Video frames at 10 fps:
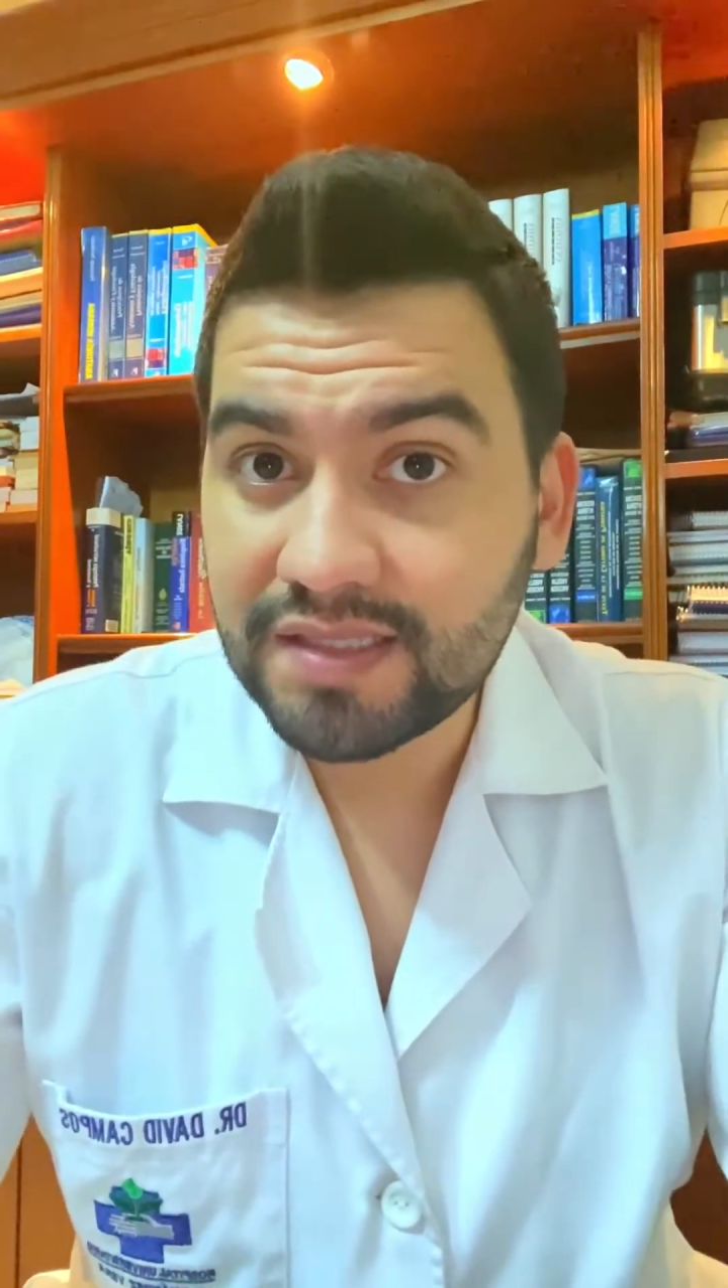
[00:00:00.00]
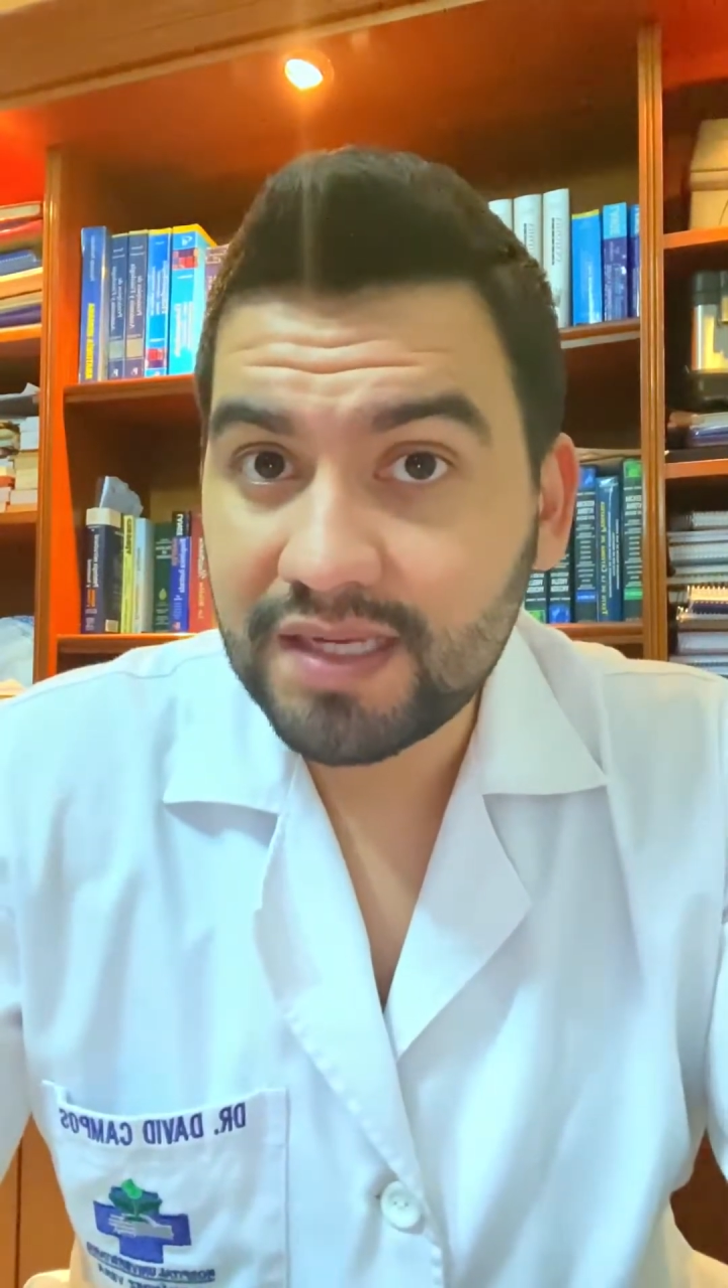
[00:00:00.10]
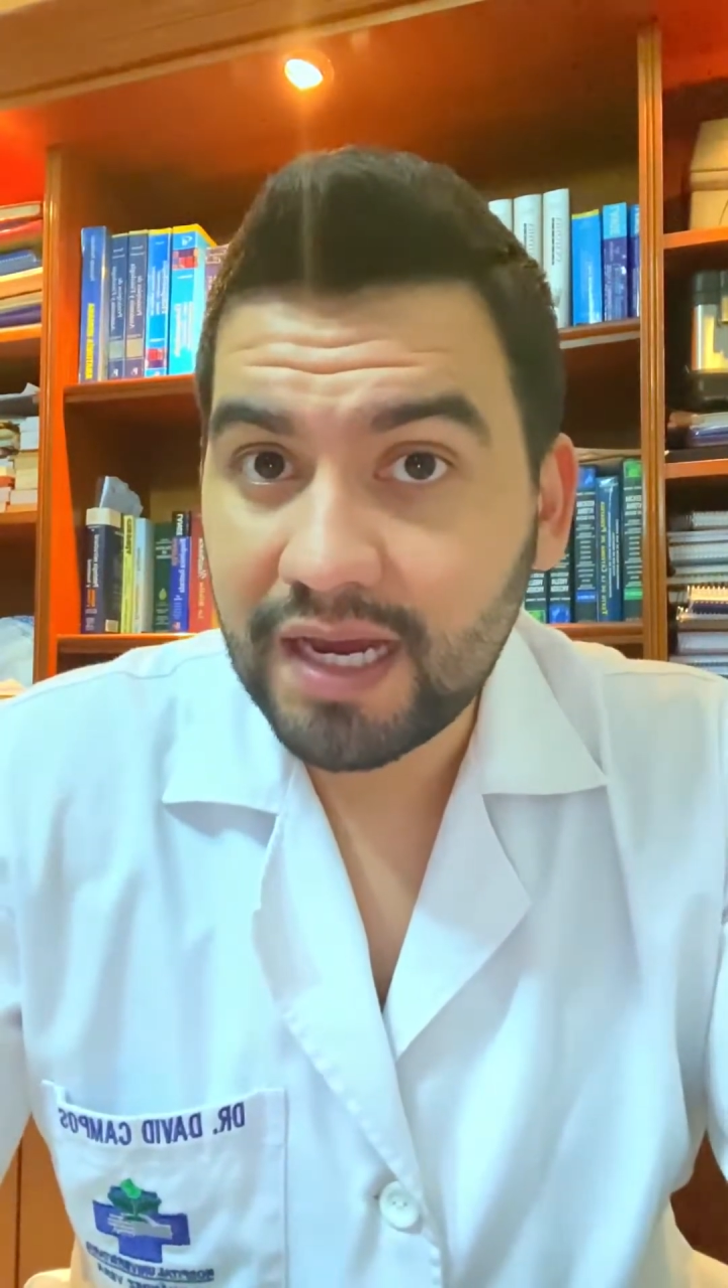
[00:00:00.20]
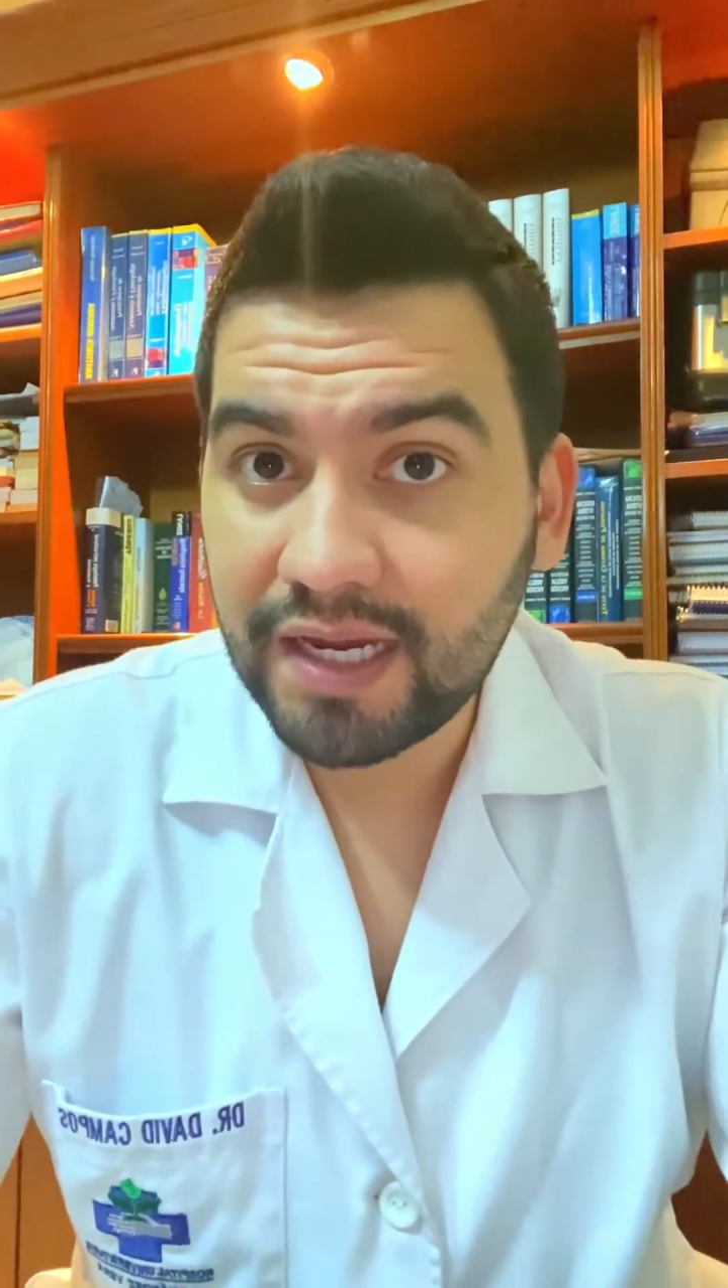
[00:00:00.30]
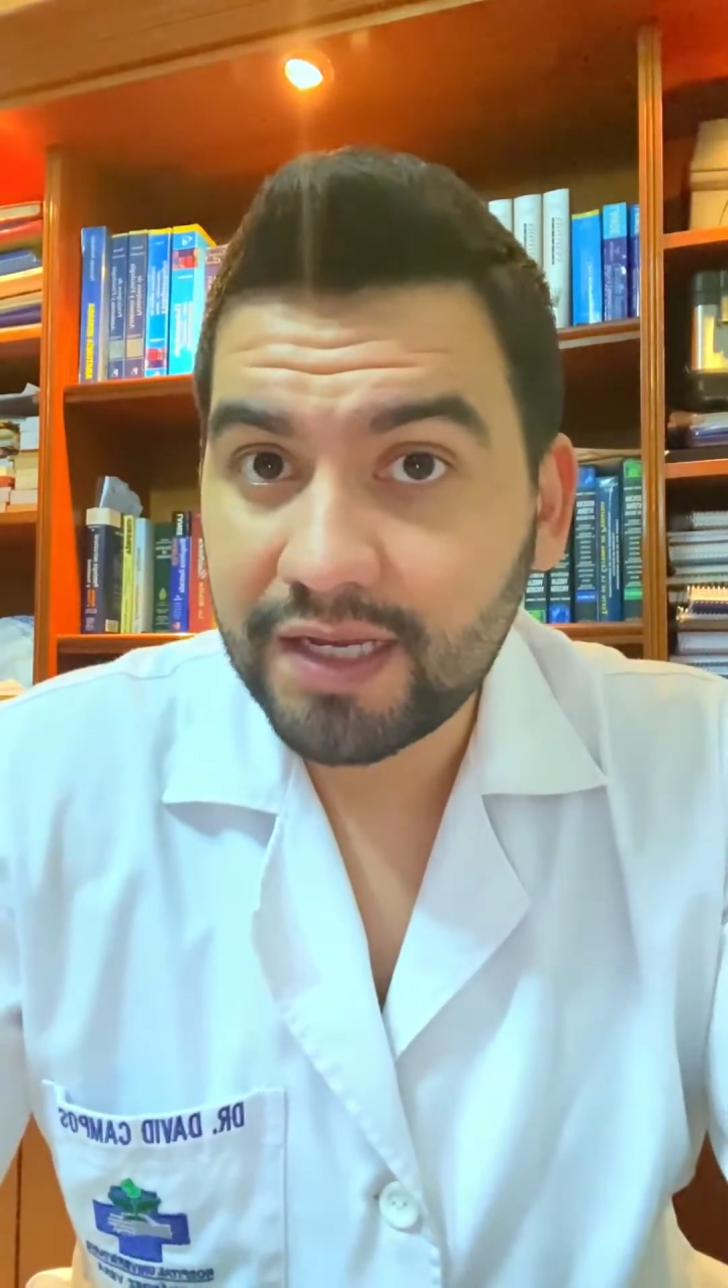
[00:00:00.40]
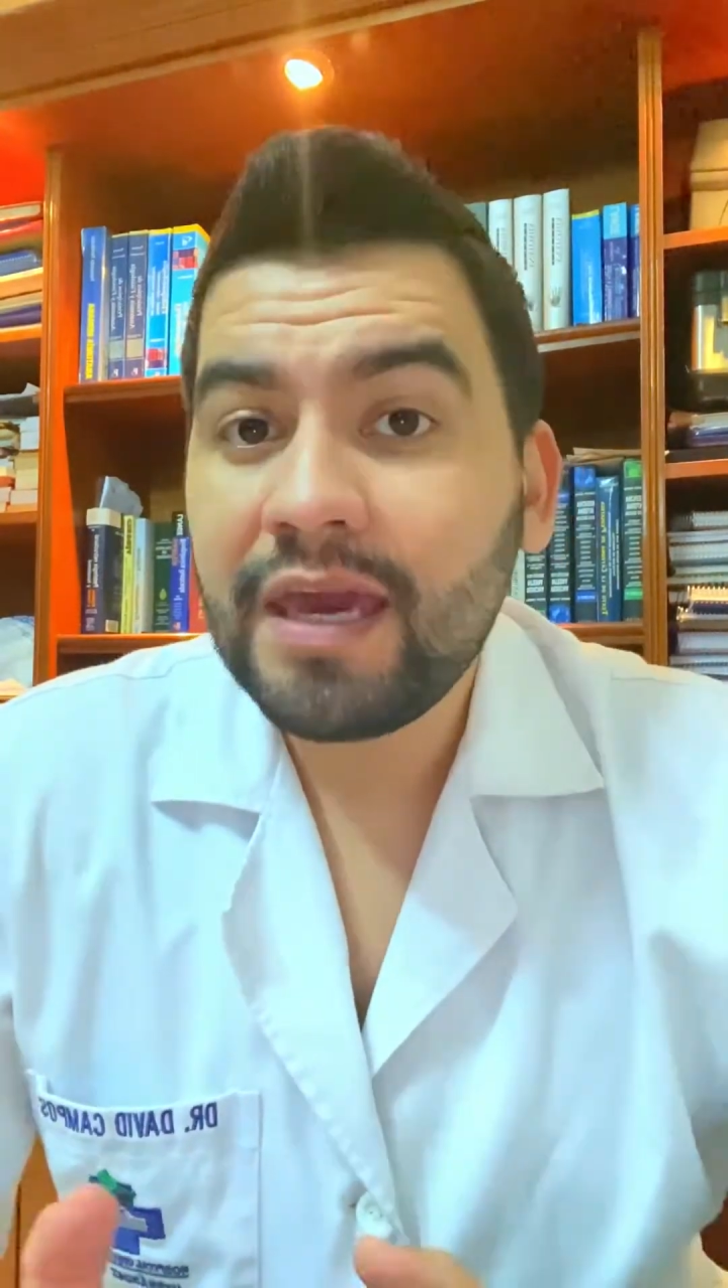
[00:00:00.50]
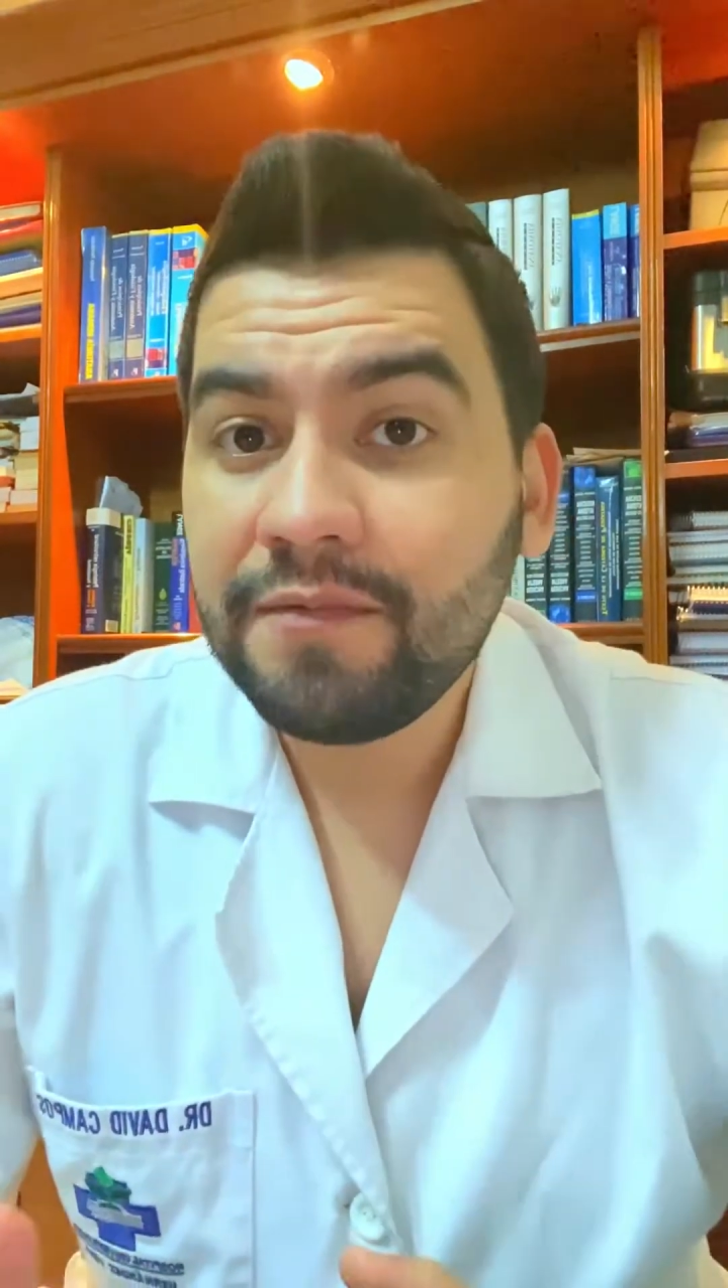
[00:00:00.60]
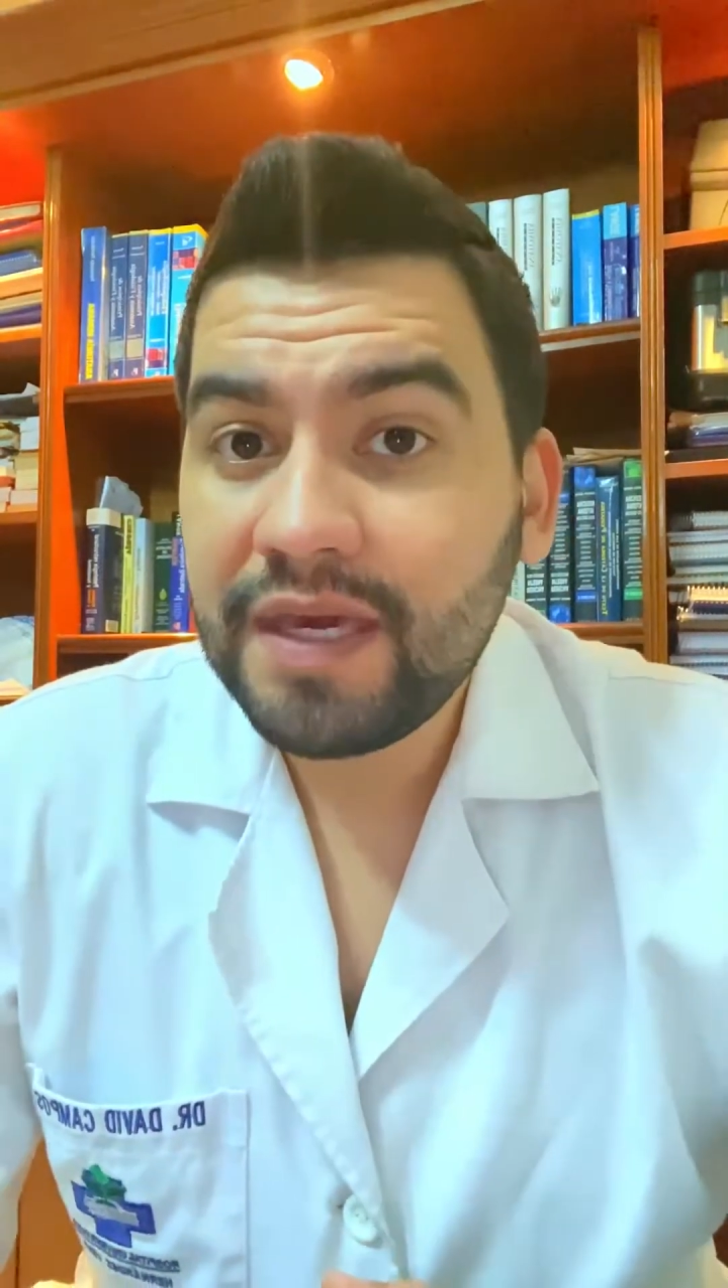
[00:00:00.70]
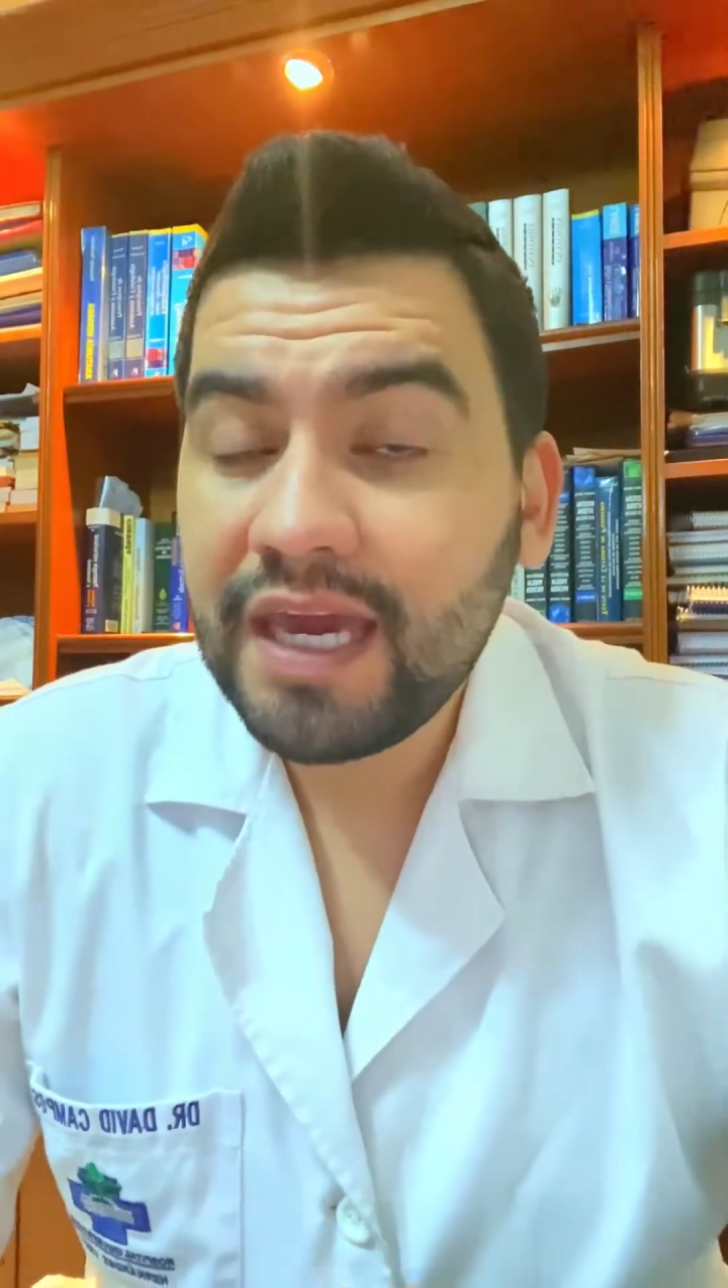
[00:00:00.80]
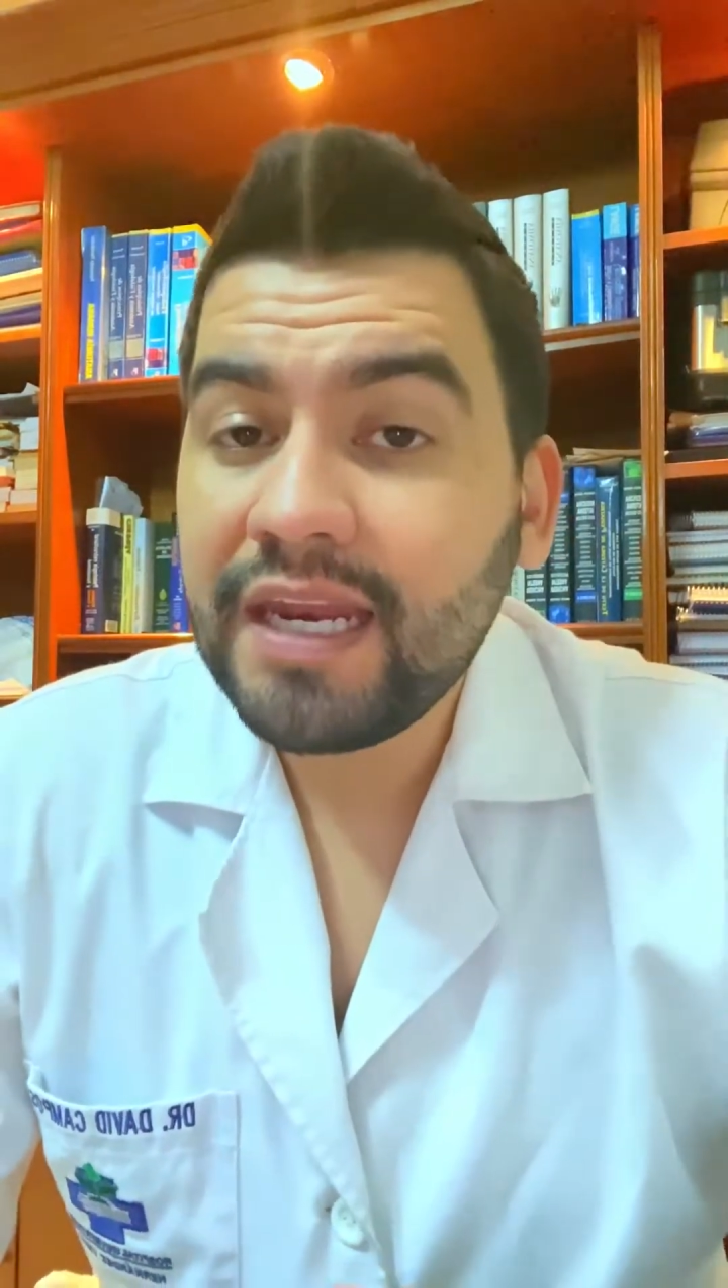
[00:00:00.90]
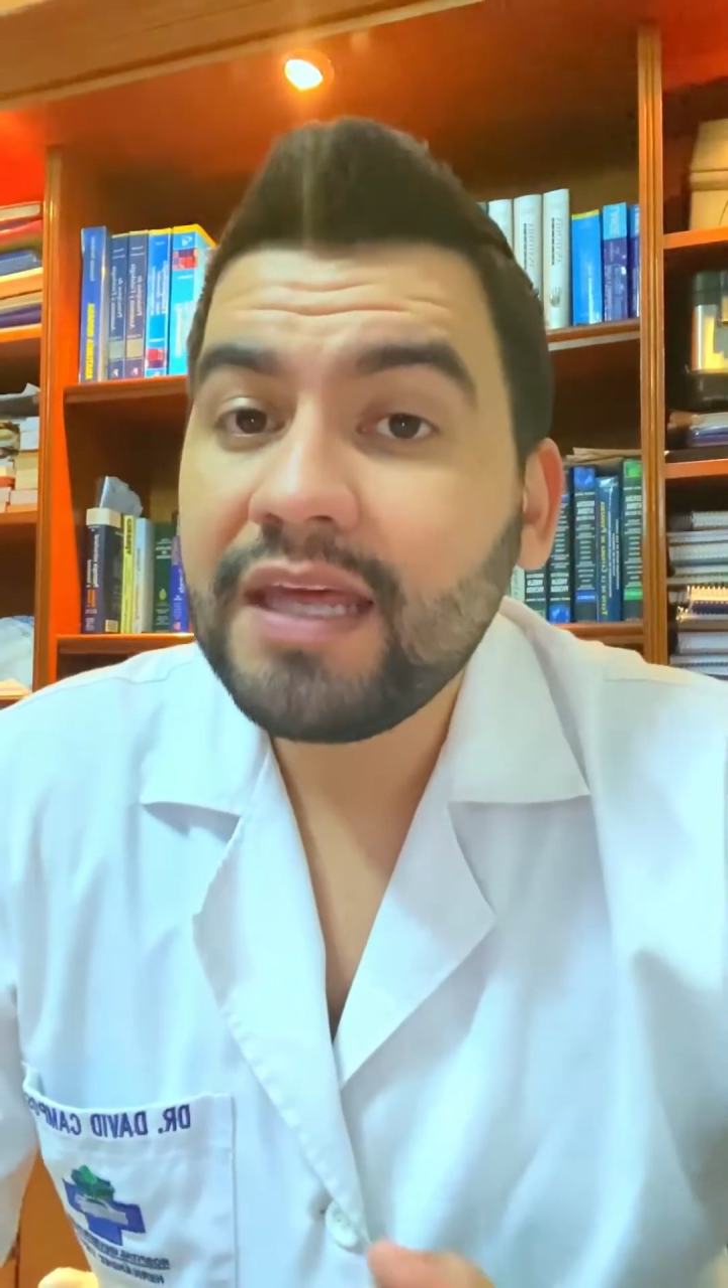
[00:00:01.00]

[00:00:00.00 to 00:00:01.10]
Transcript: blood coming from the